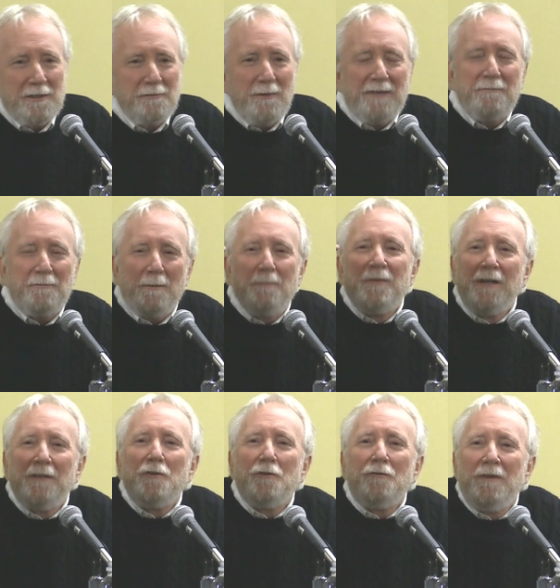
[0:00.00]
It's like from,
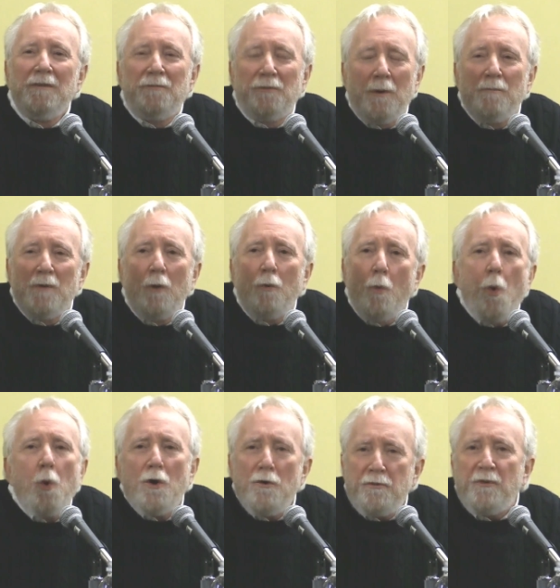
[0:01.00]
from
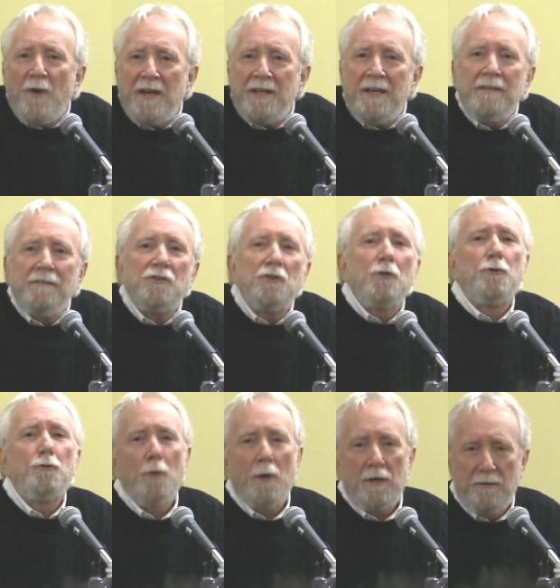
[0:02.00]
war fighting to
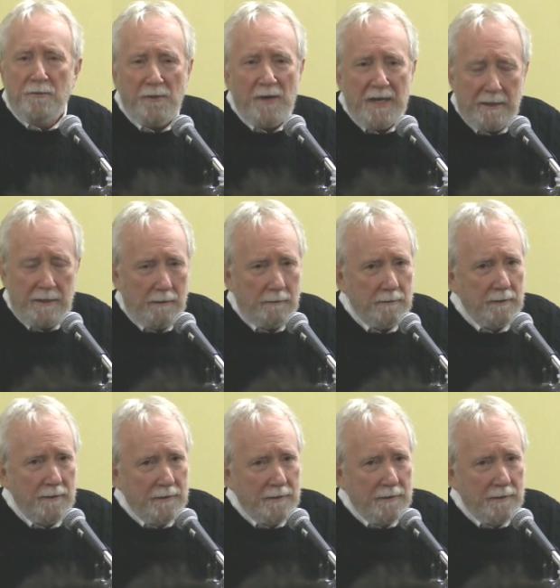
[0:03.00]
drug fighting.